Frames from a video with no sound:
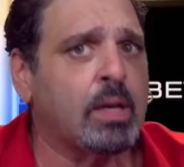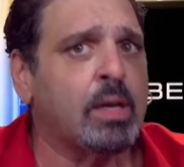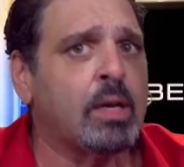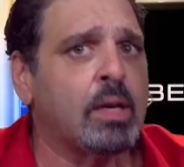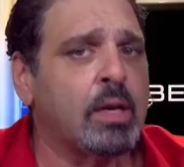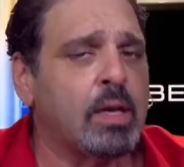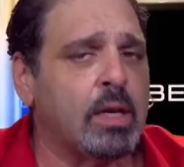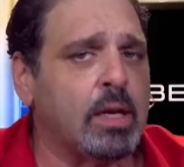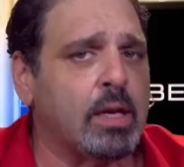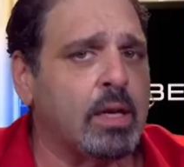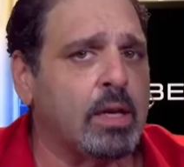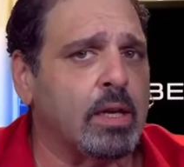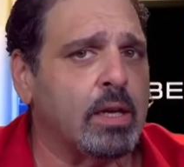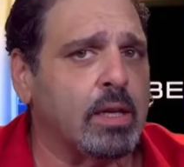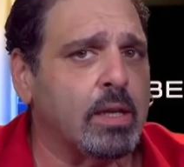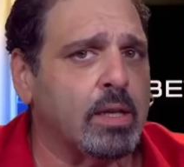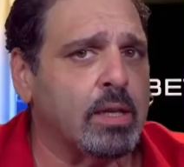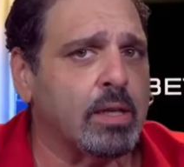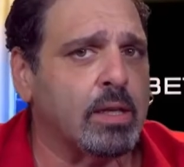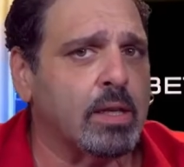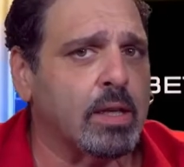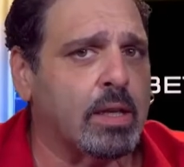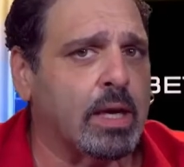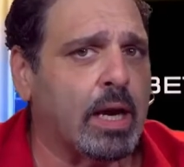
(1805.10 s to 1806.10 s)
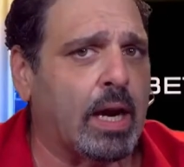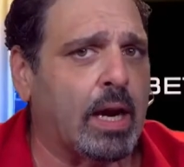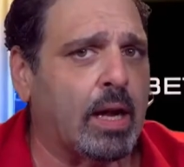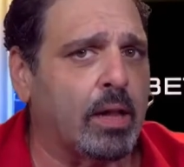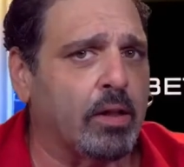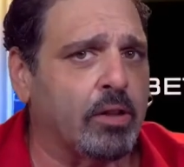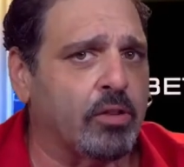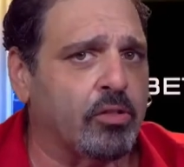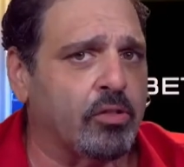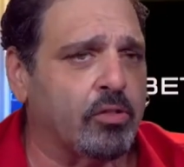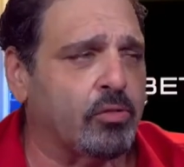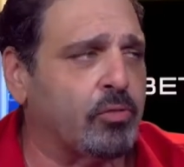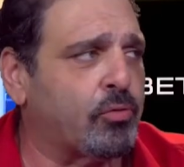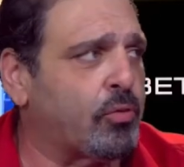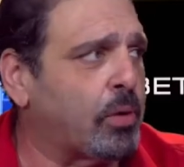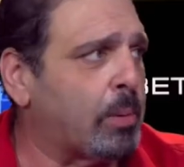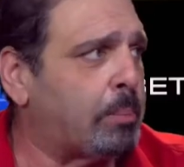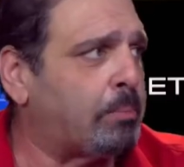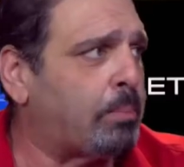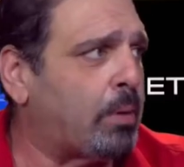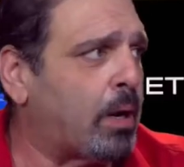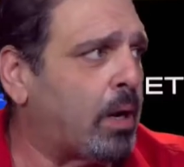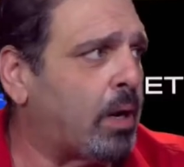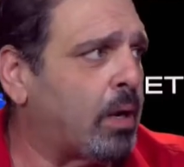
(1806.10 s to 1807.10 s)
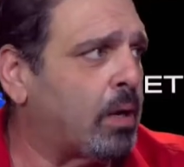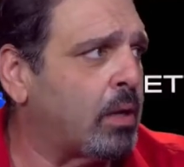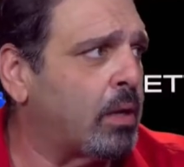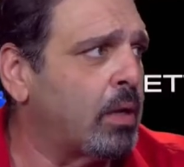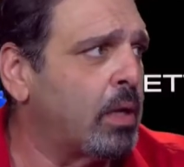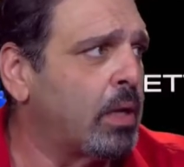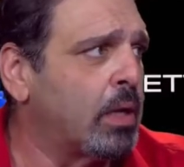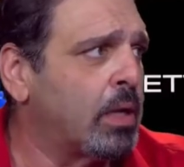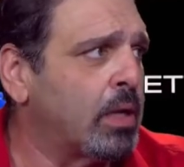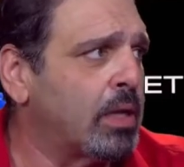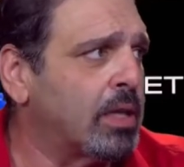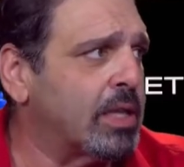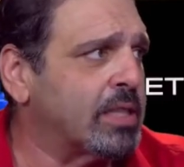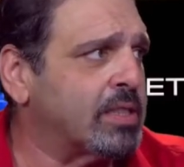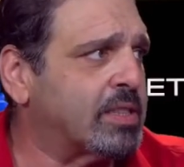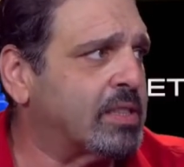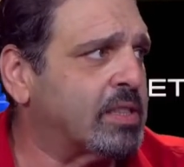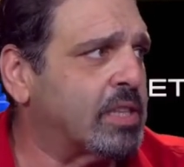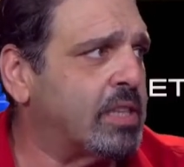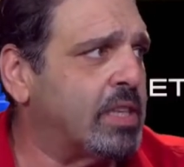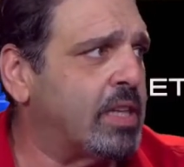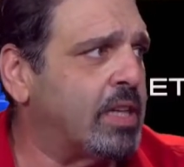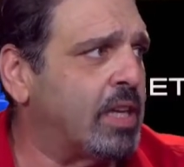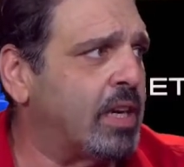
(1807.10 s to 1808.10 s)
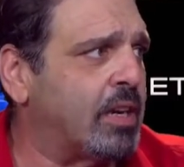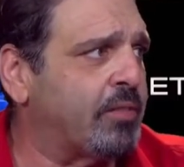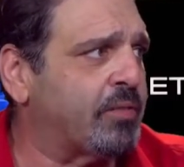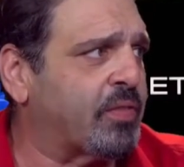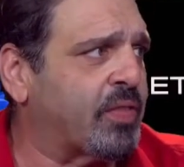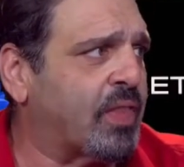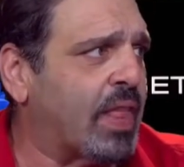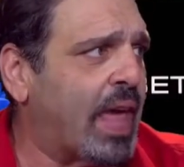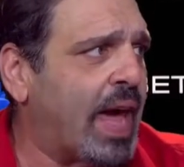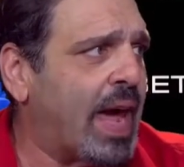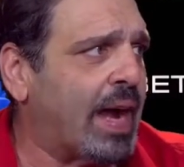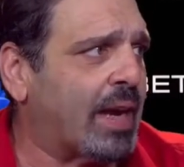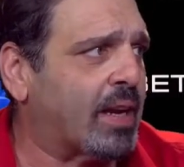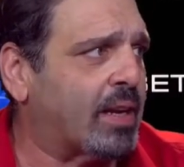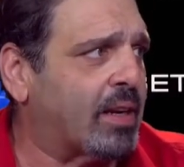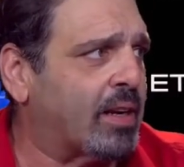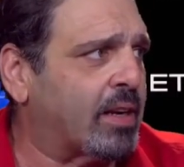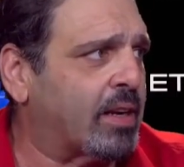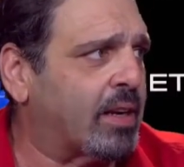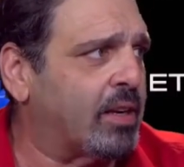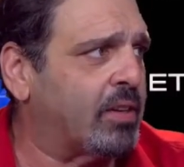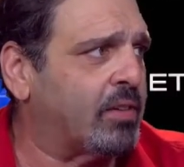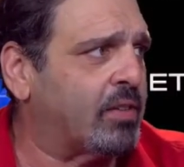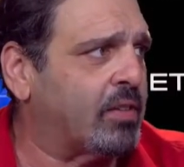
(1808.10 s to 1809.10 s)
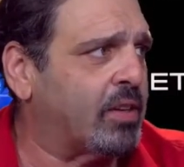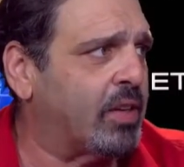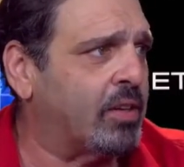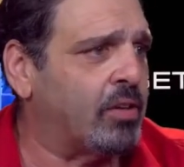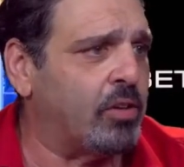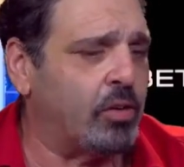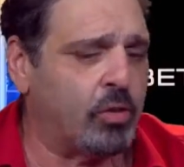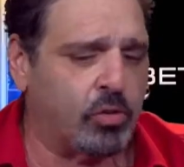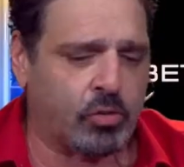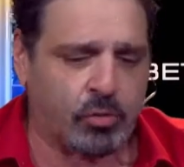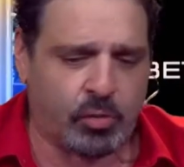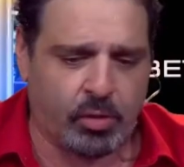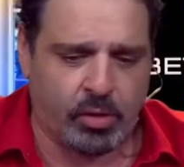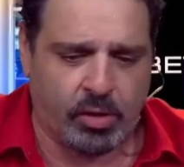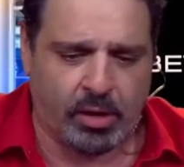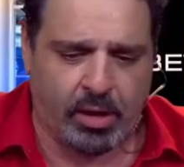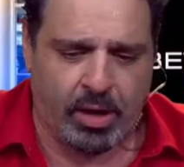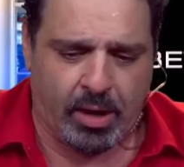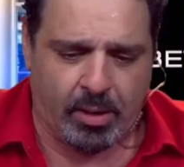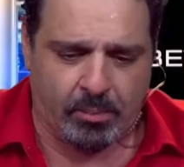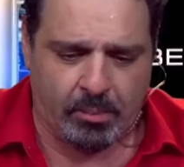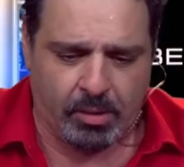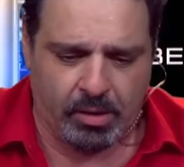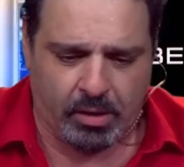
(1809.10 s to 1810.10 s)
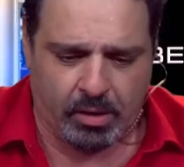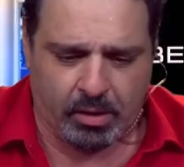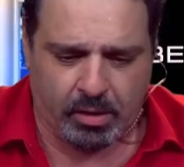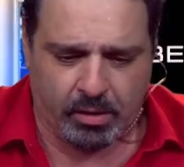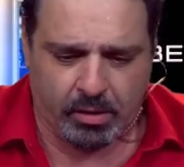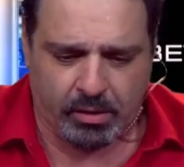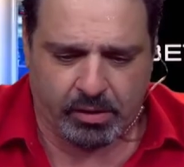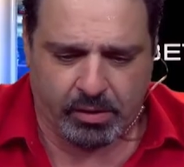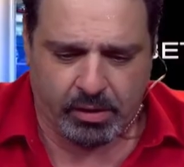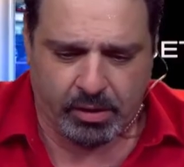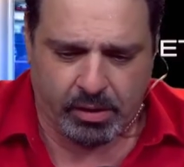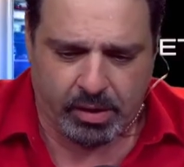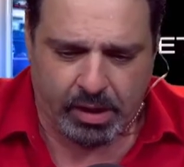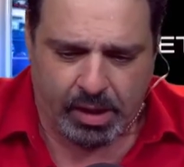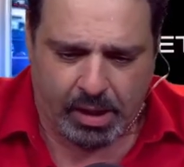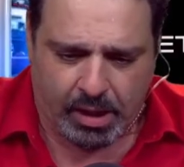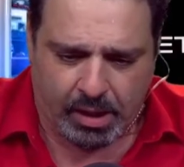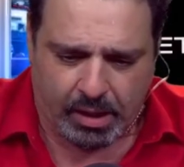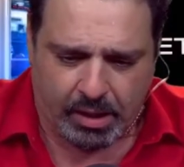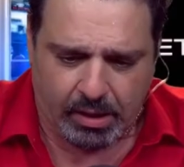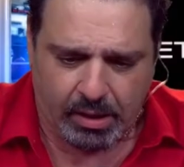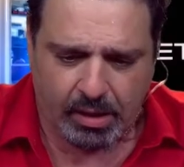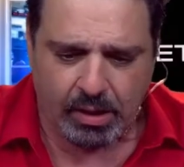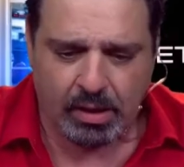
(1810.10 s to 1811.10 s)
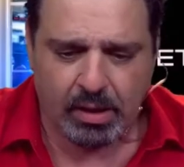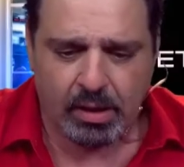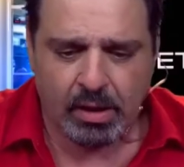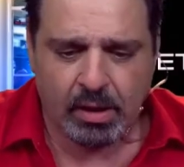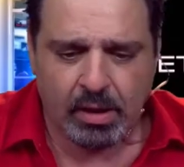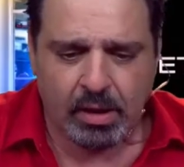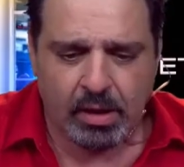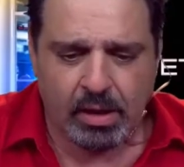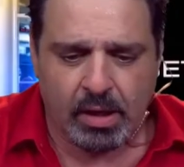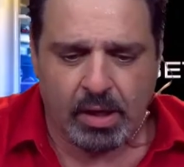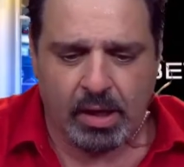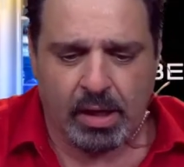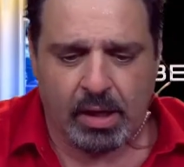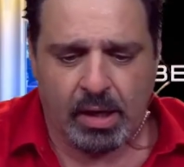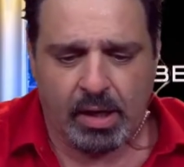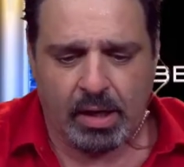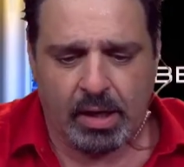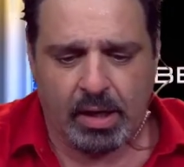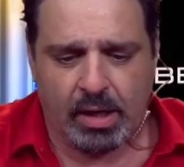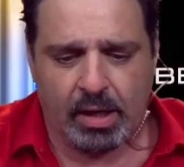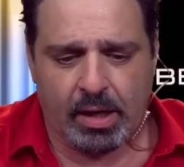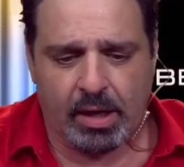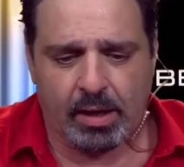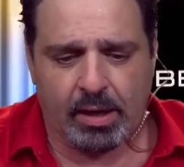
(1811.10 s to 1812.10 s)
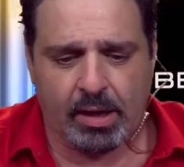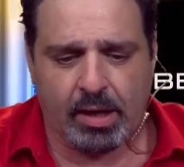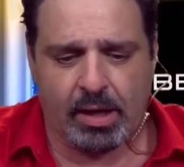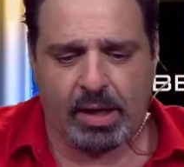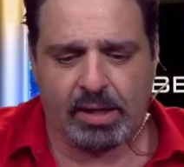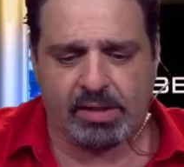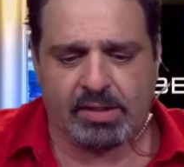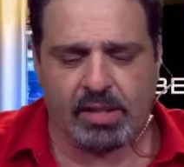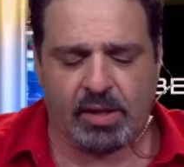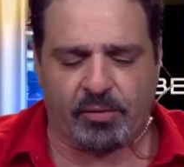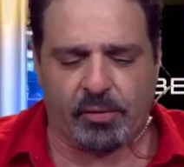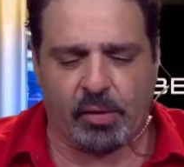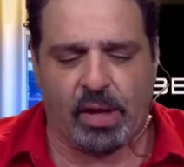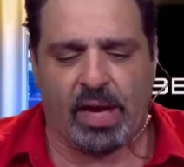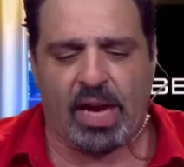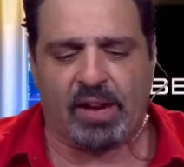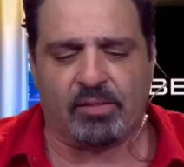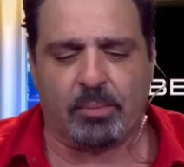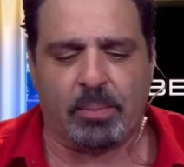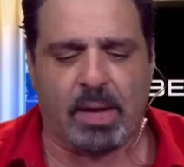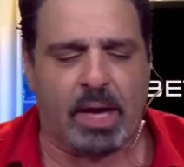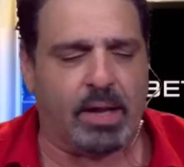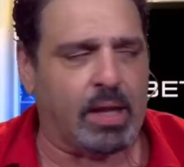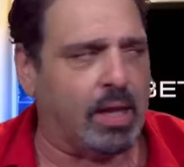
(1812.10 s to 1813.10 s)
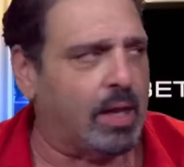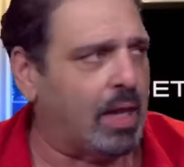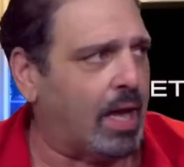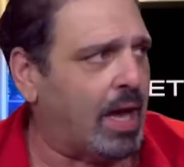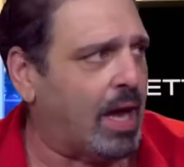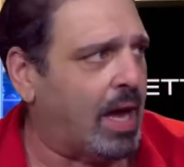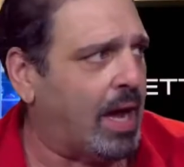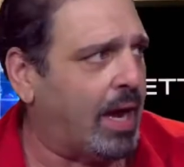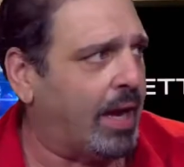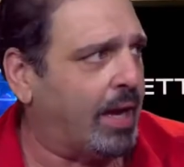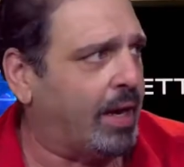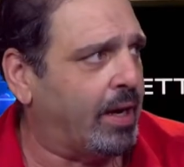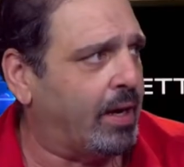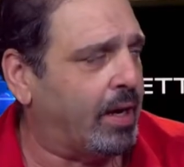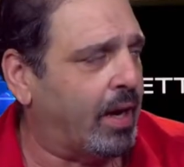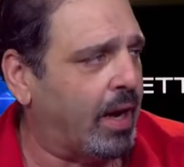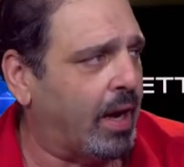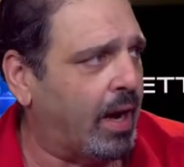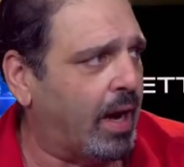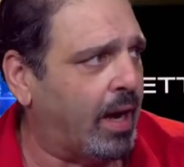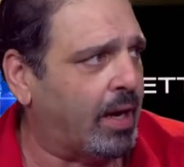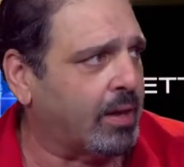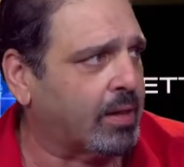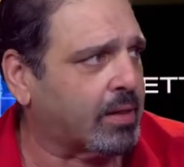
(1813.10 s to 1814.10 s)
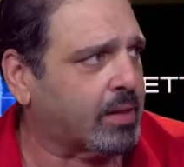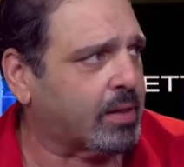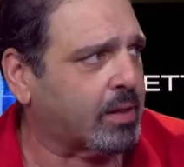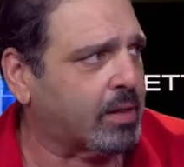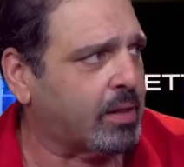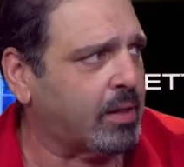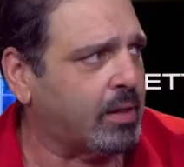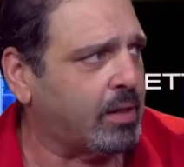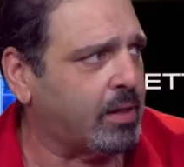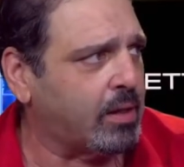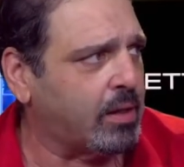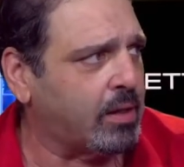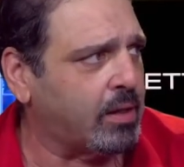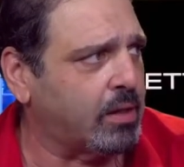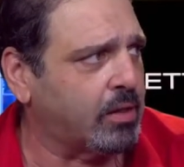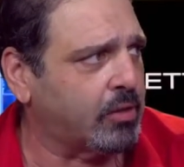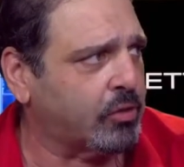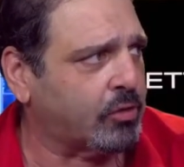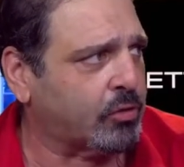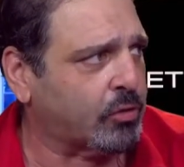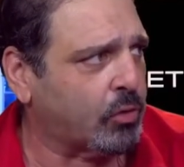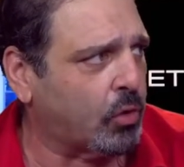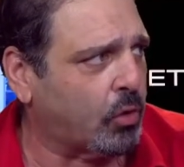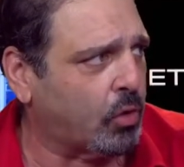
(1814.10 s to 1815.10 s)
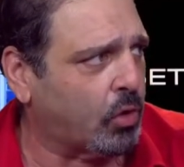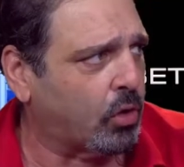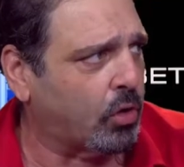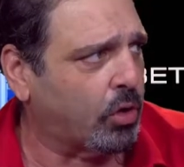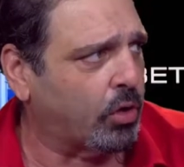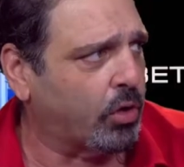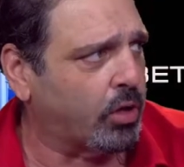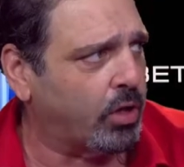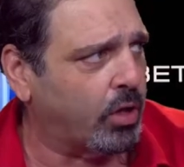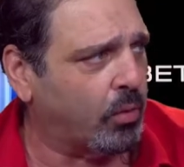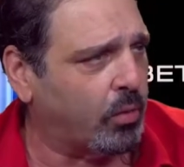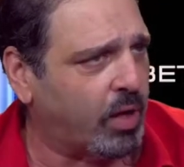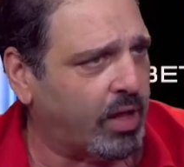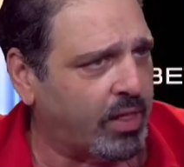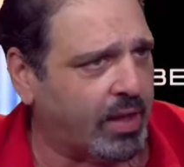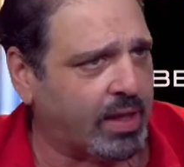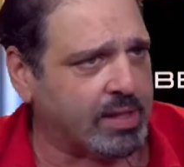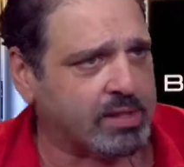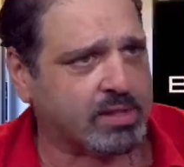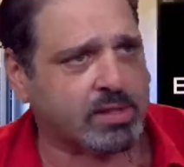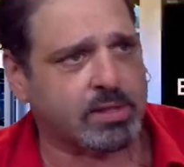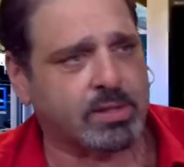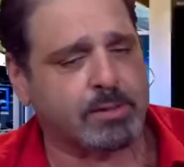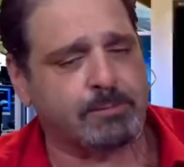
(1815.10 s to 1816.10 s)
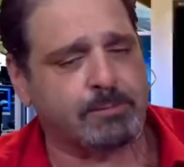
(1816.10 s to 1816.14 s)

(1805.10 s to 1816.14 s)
in college football. Let's see if that continues for them here today. And let's see if we have them on the line. Anthony are you with us?